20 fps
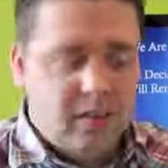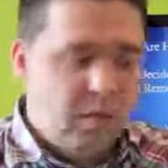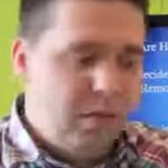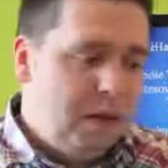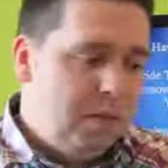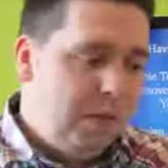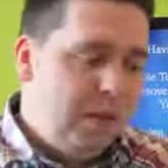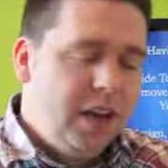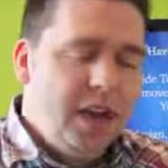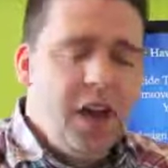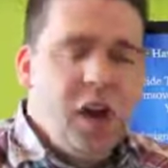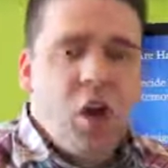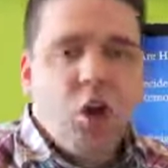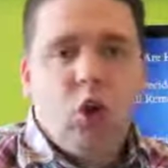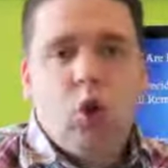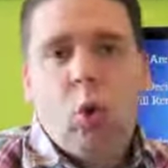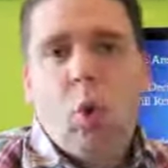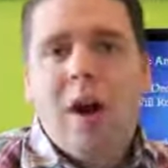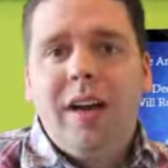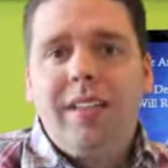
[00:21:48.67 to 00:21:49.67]
So maybe
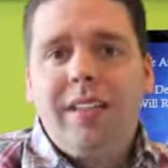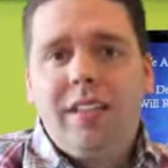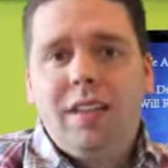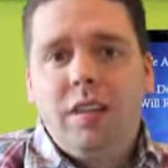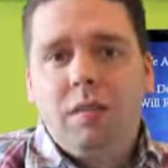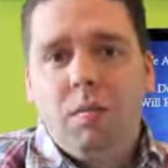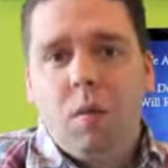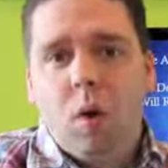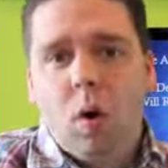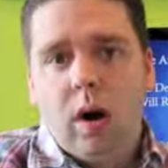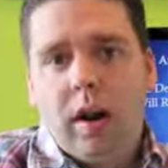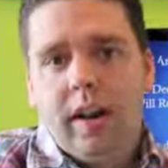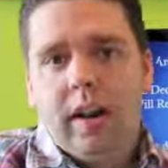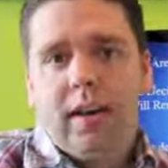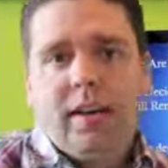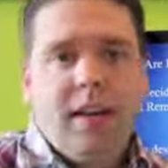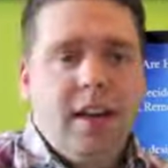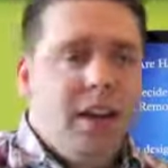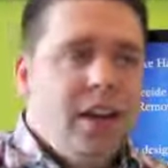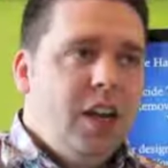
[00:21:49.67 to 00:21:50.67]
twice in the
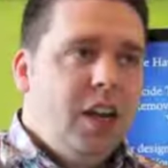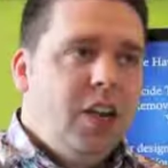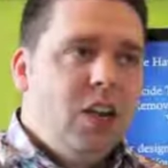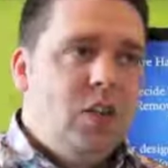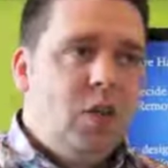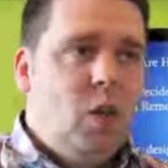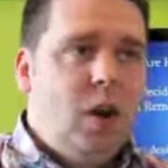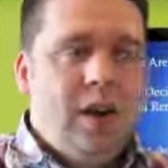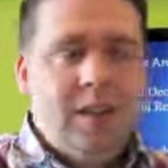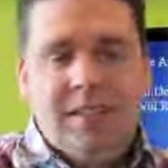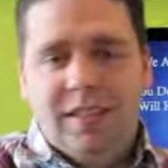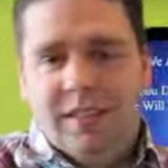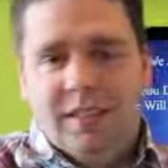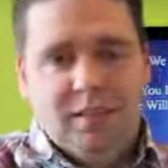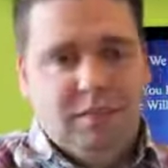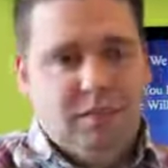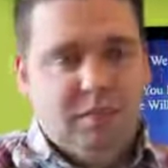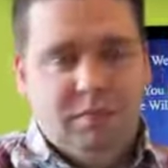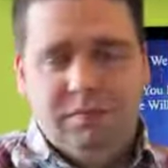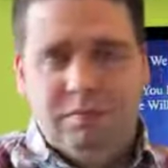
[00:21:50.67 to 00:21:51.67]
morning, twice
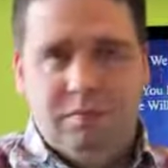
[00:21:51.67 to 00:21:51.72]
in,